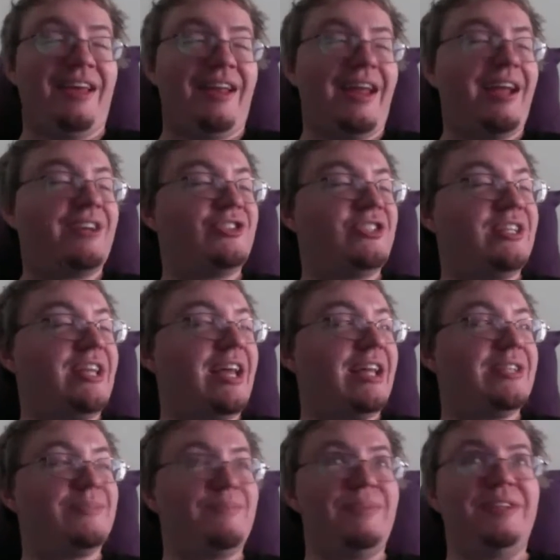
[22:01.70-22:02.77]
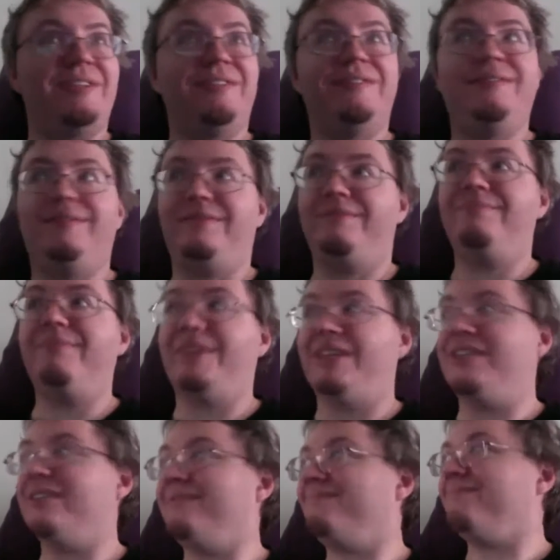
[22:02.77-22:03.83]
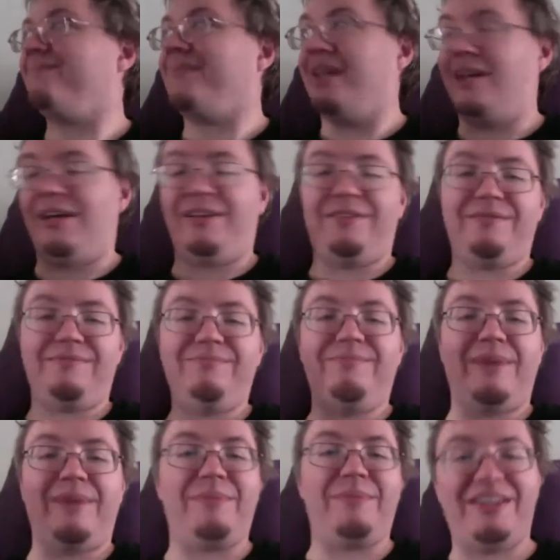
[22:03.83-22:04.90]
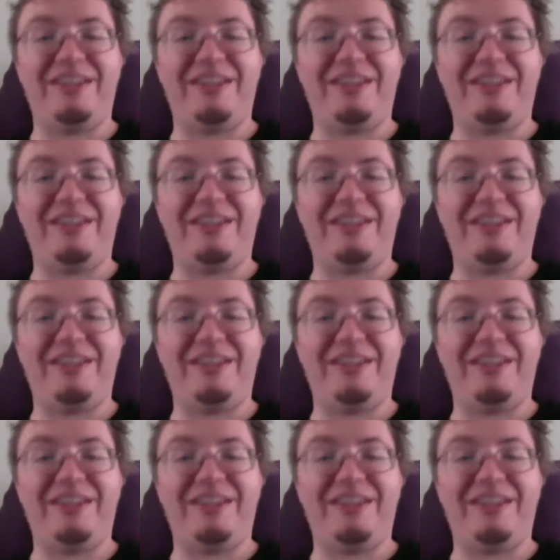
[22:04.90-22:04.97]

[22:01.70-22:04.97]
actually has been on my mind,